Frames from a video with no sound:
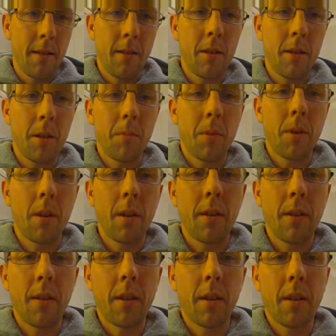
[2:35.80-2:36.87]
just put the
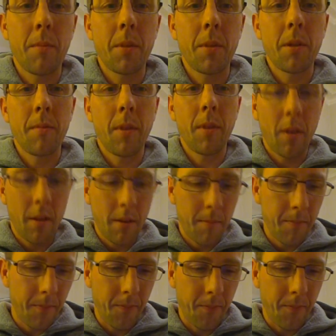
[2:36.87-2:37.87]
compass on the thumb,